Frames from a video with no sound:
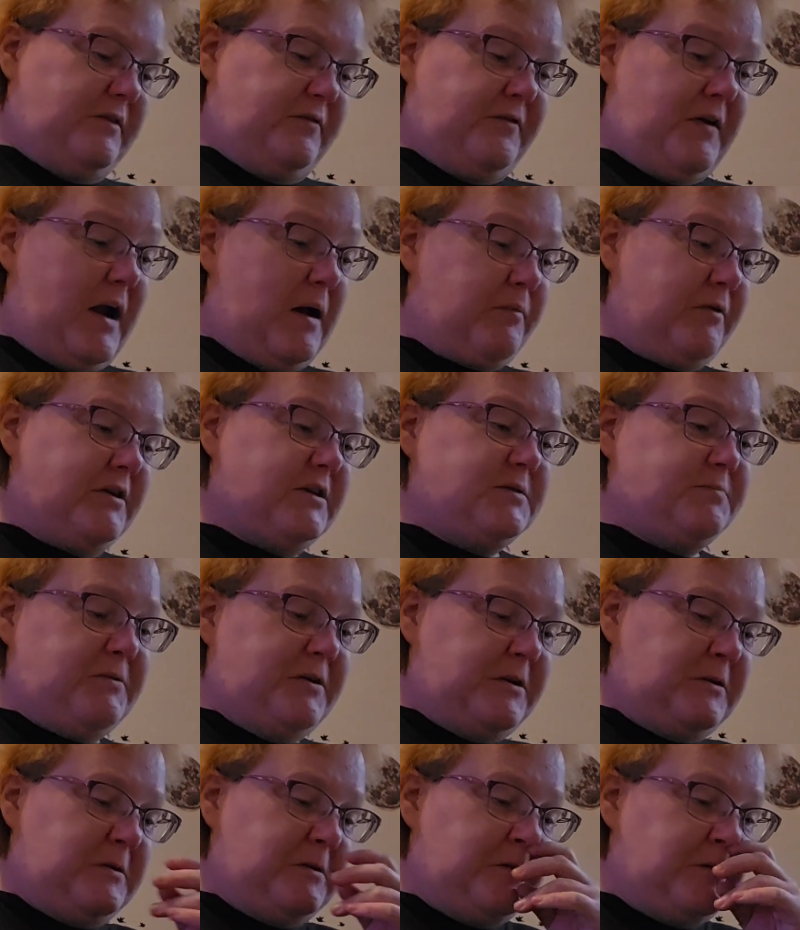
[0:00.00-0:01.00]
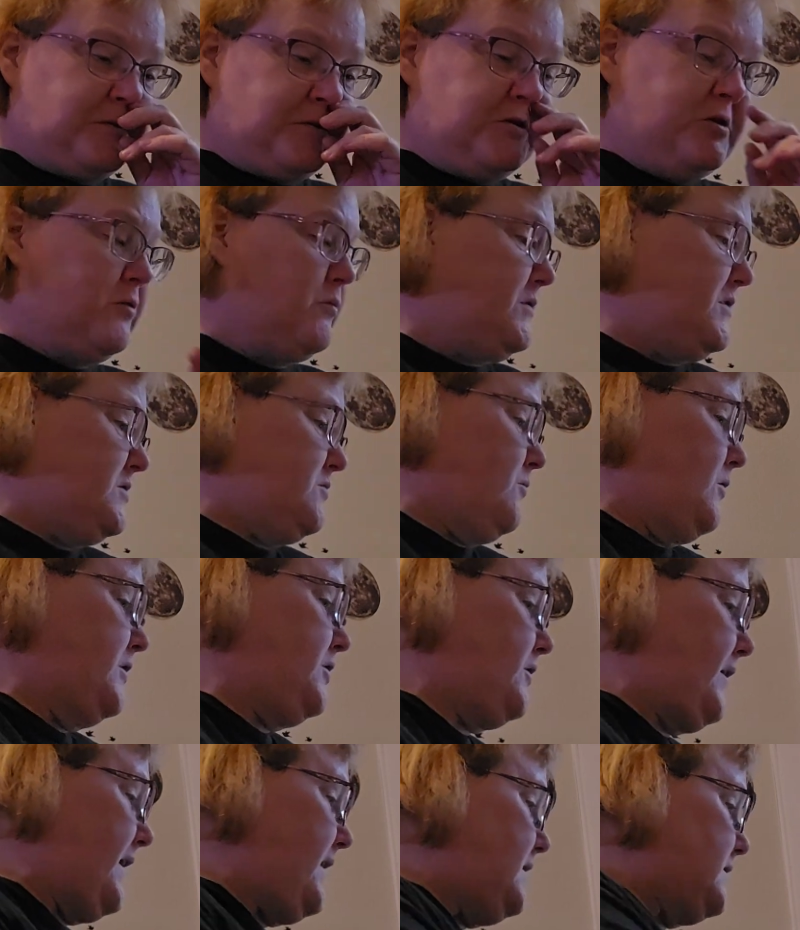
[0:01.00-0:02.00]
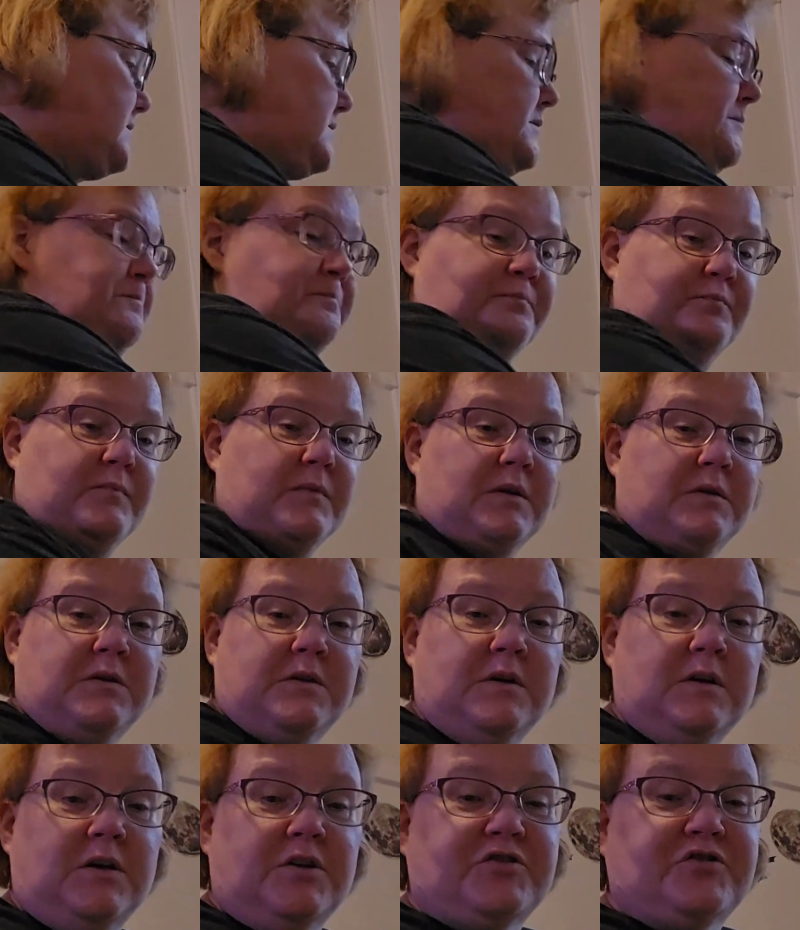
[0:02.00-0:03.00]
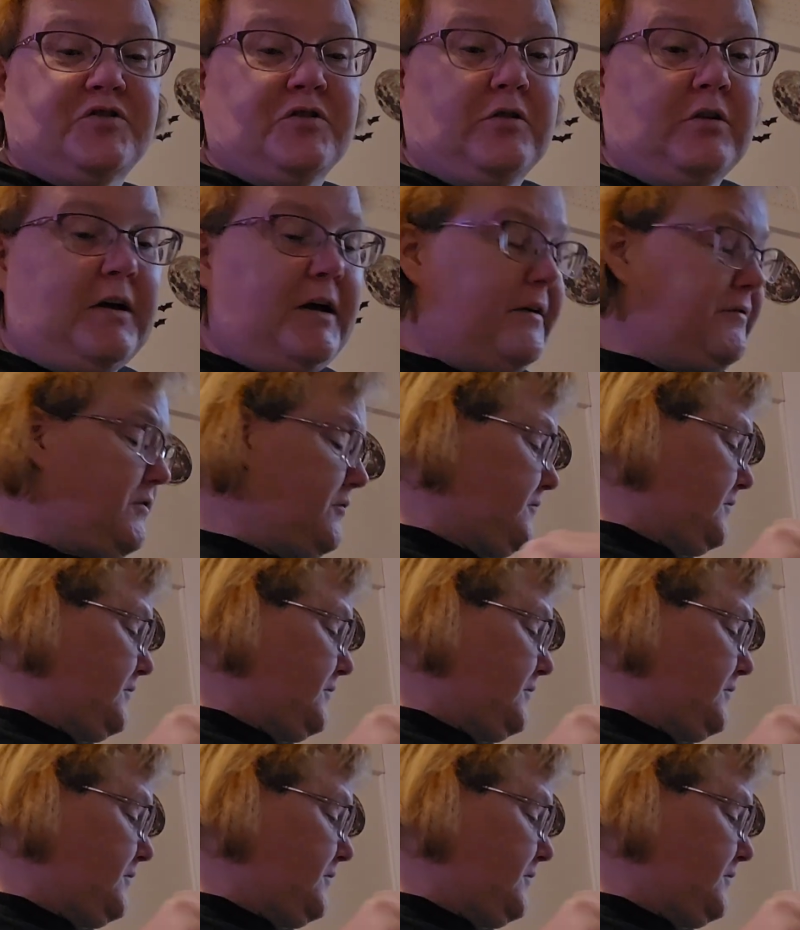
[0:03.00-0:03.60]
the fabrics, but there's no reason why you can't. So I'll have to